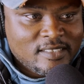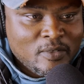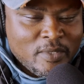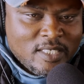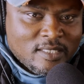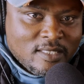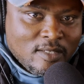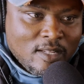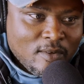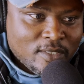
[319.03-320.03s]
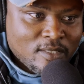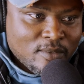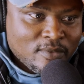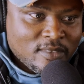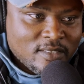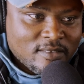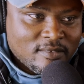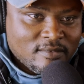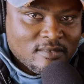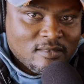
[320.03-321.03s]
we just tell ourselves,
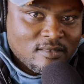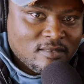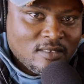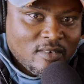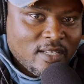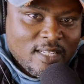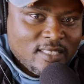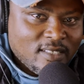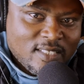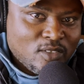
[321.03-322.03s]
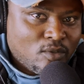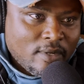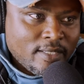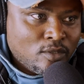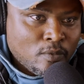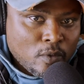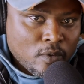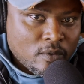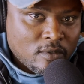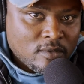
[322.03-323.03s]
okay, let's try
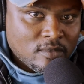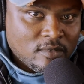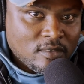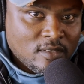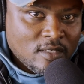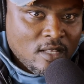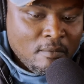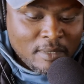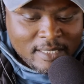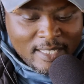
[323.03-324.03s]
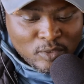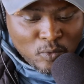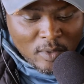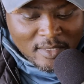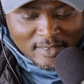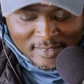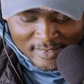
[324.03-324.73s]
tomorrow. But guess what?